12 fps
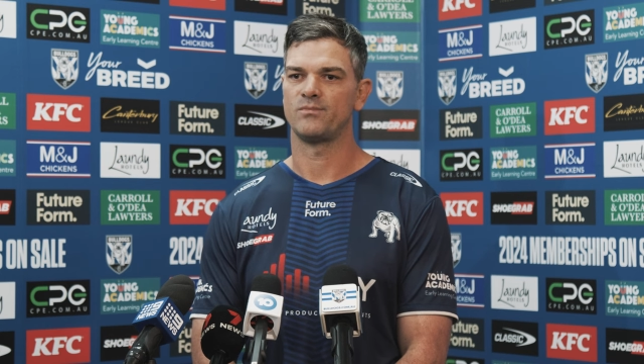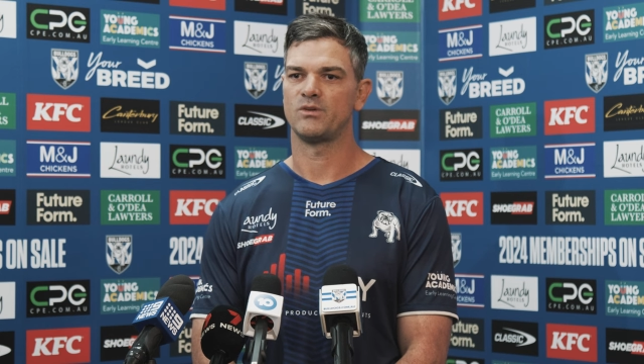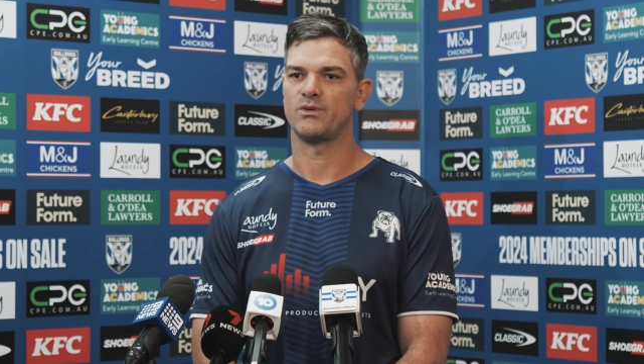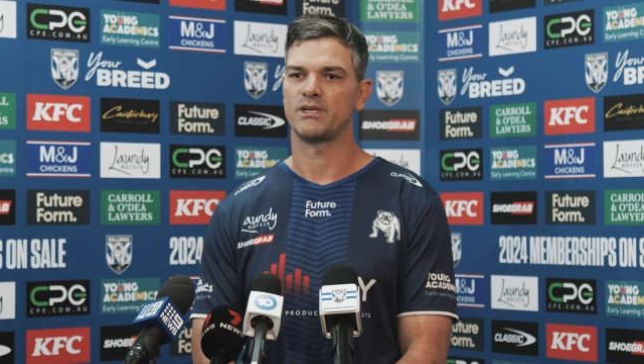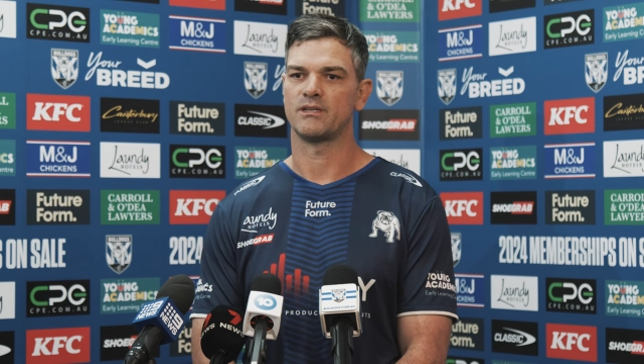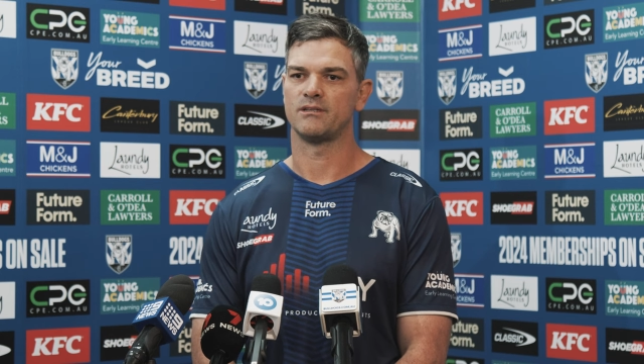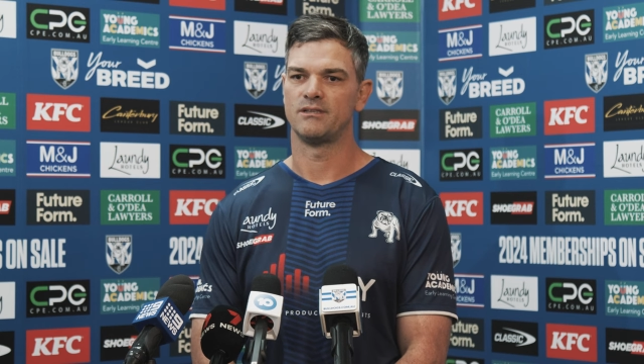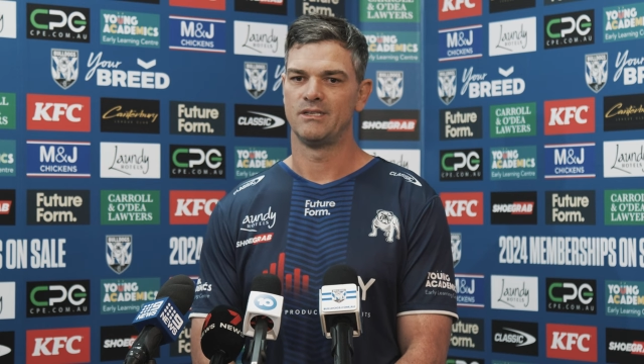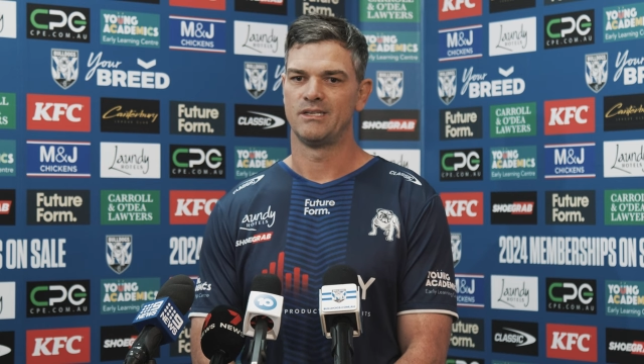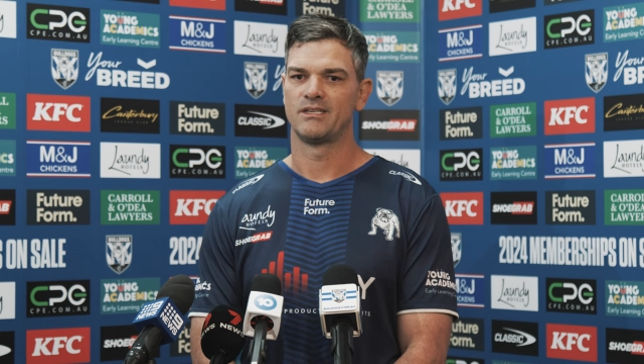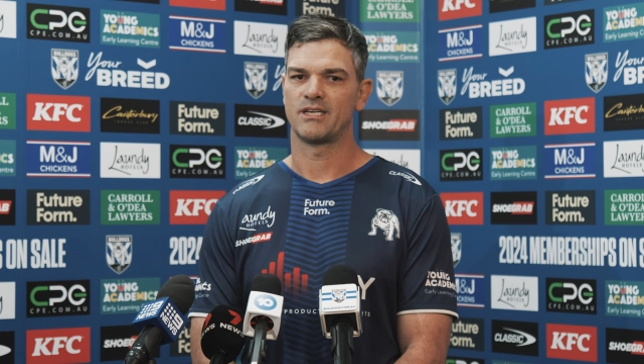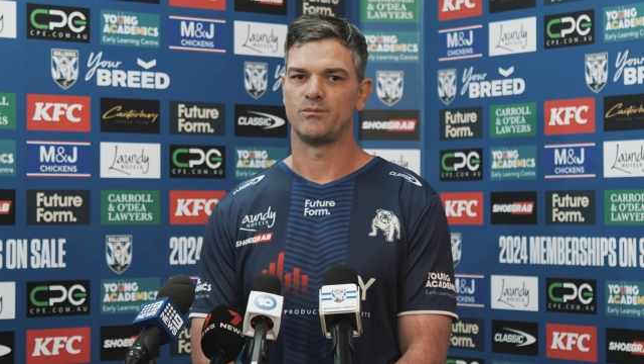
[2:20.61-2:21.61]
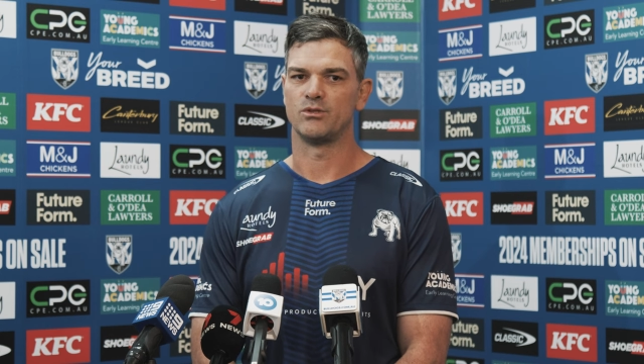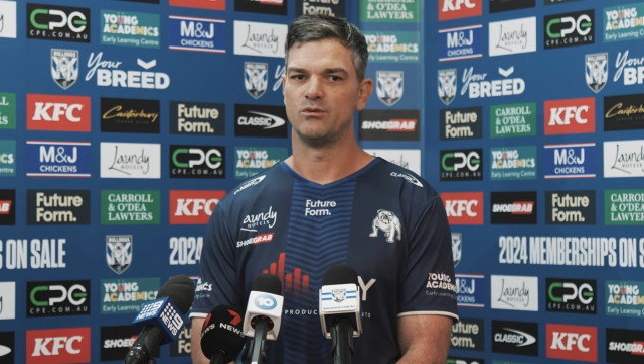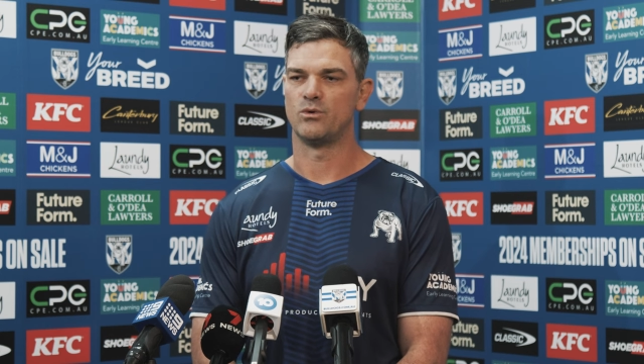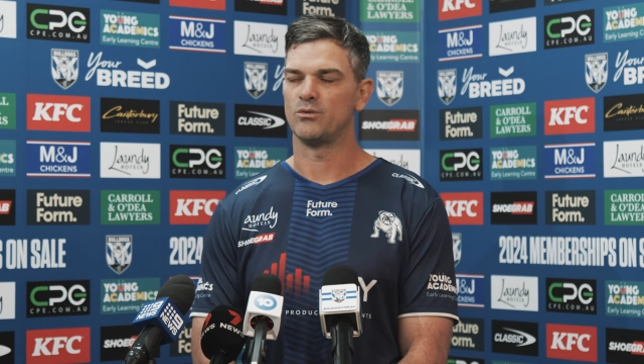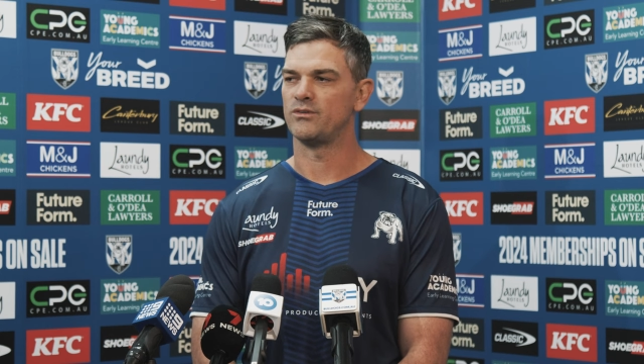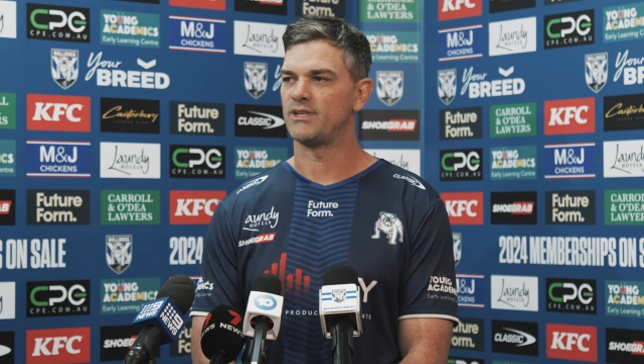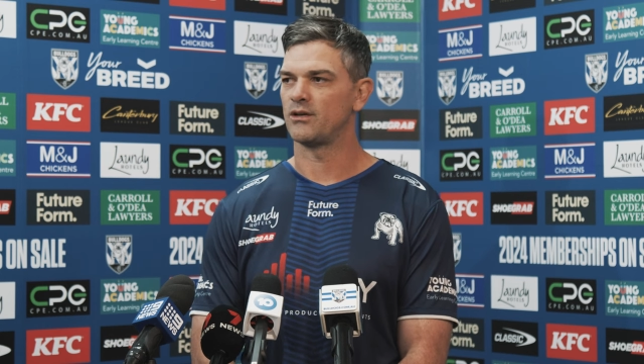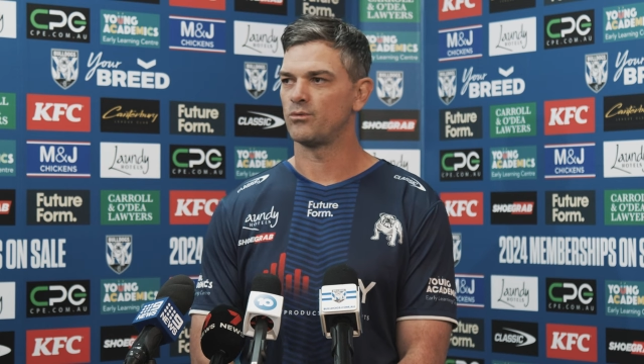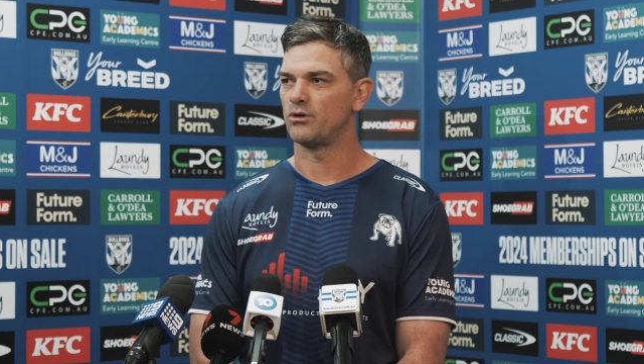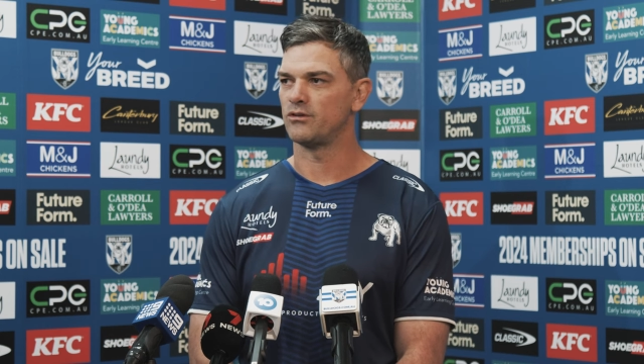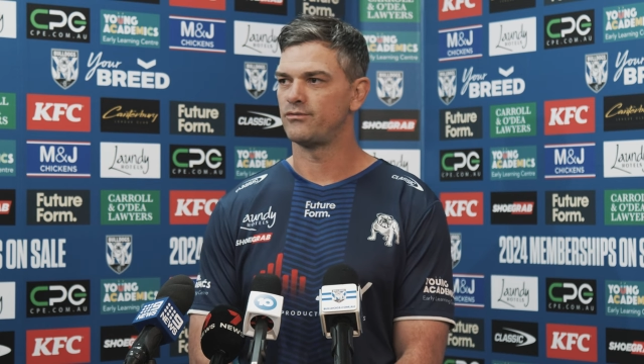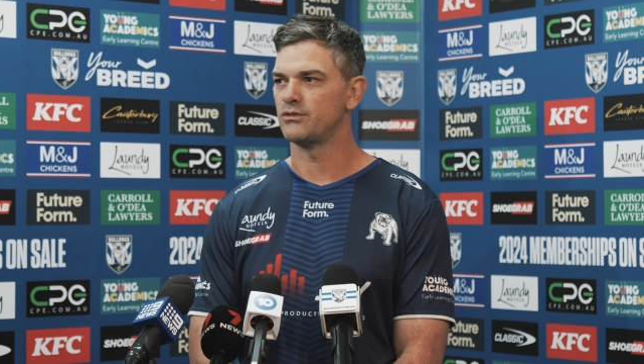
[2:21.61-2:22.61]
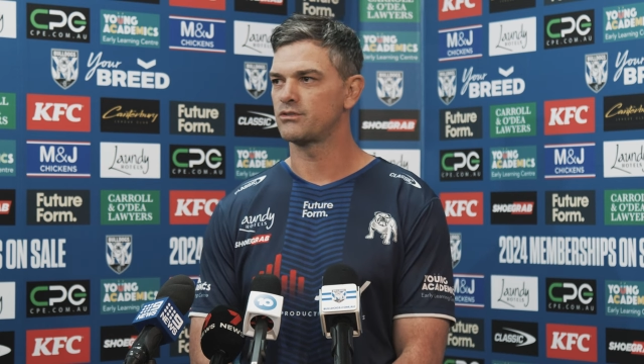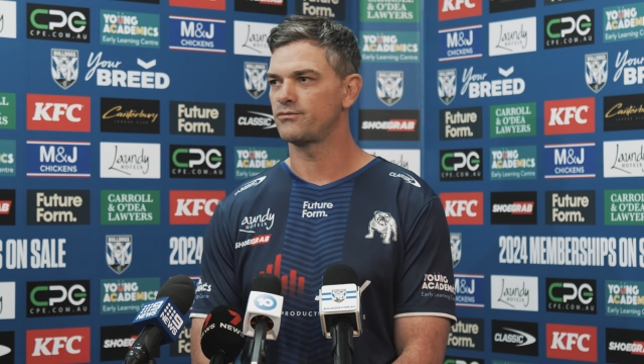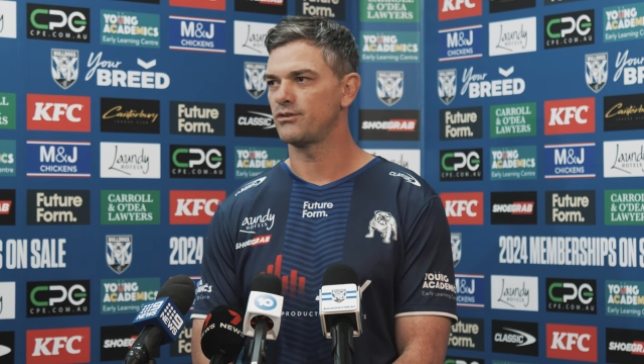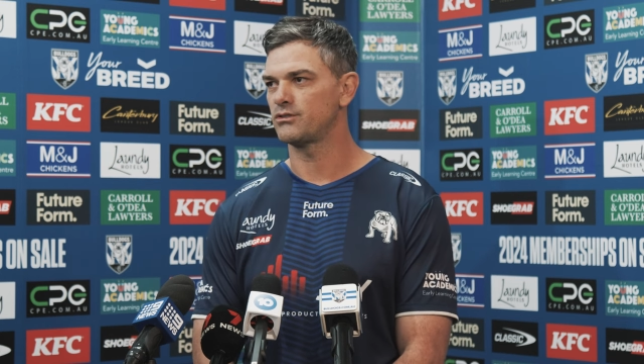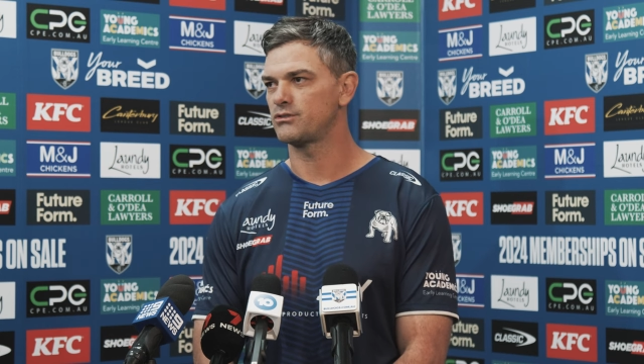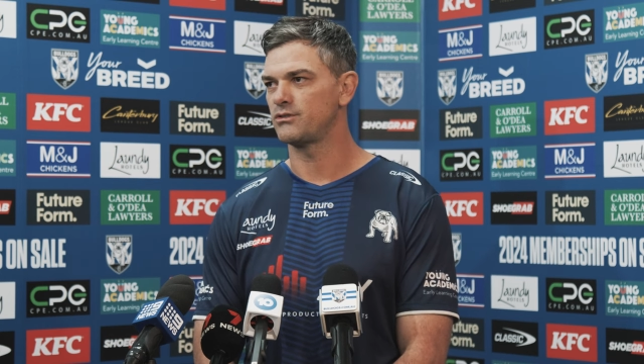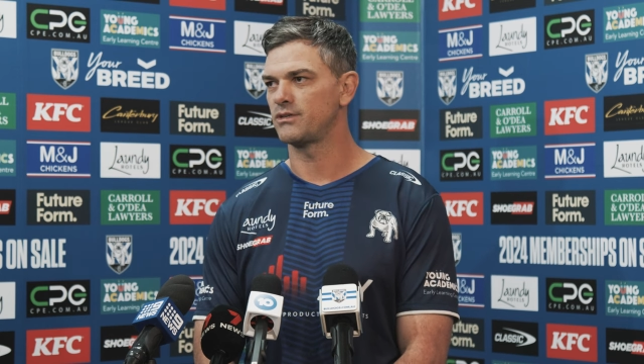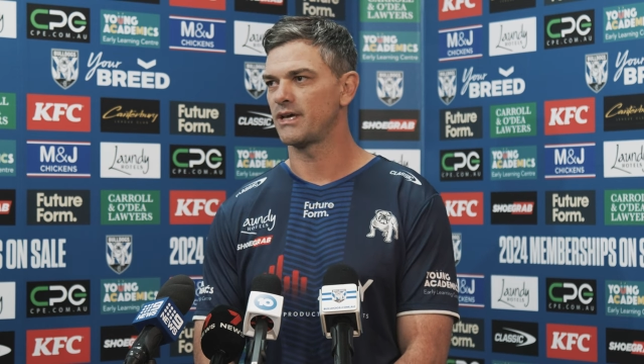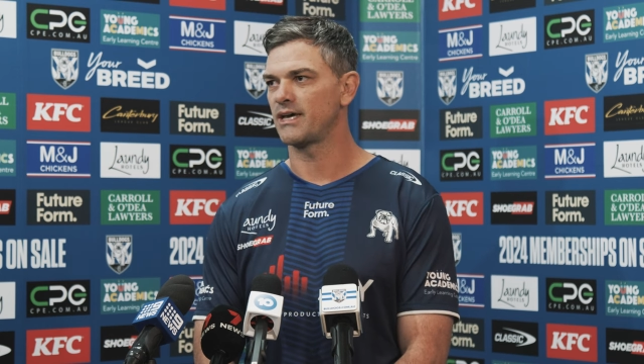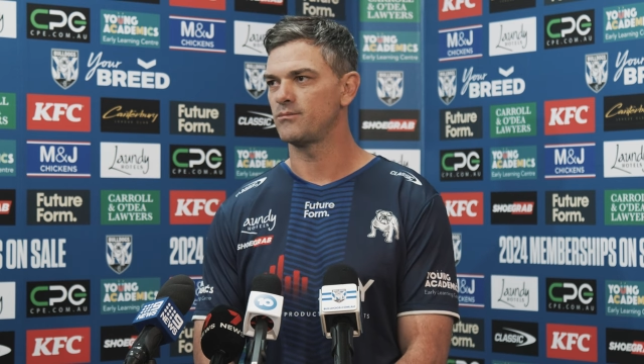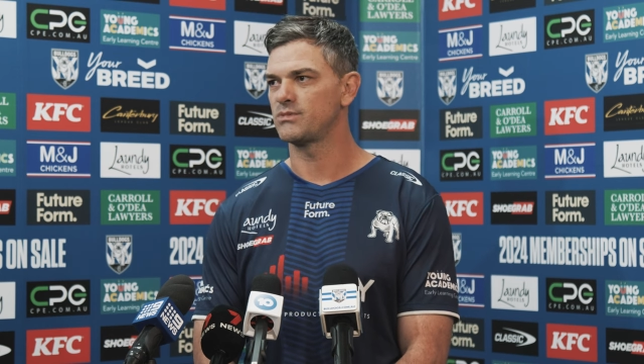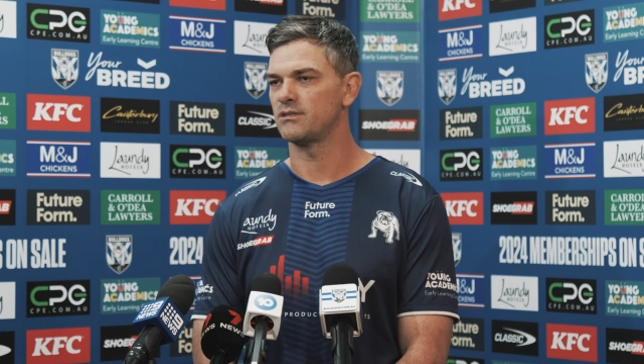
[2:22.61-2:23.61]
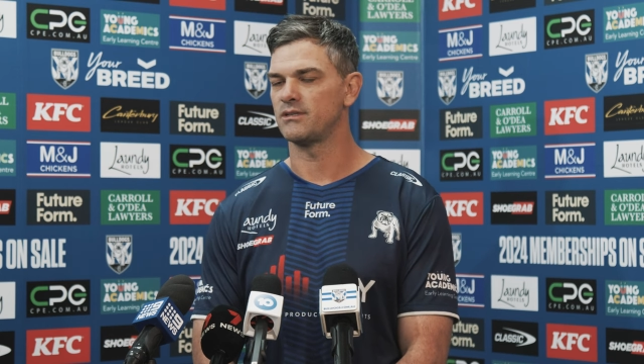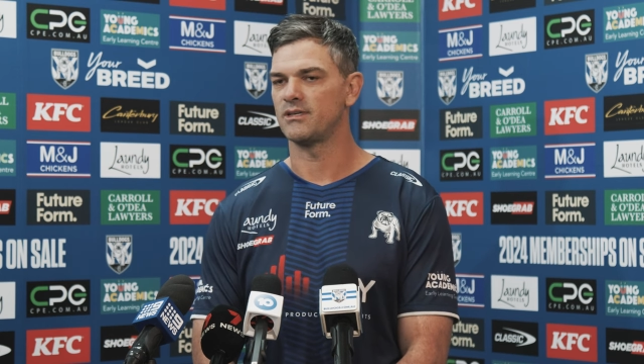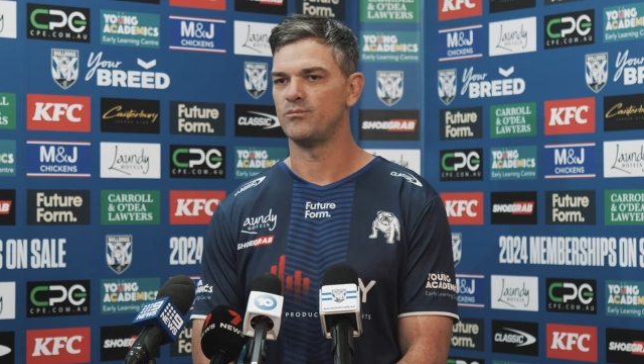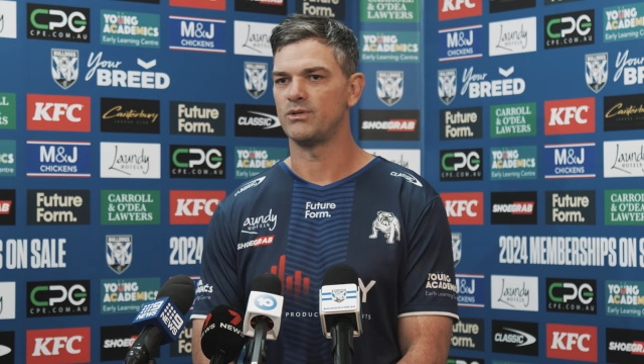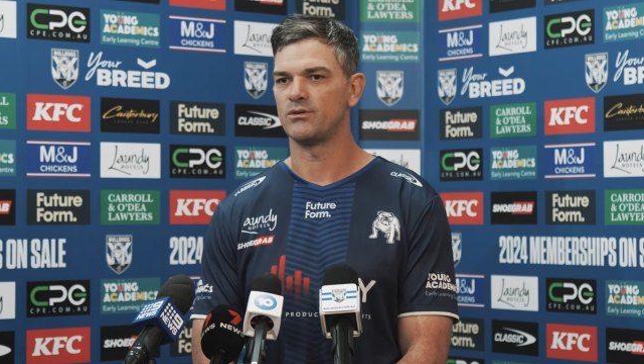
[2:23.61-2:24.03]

if we can keep doing what we've done well the first 2 games and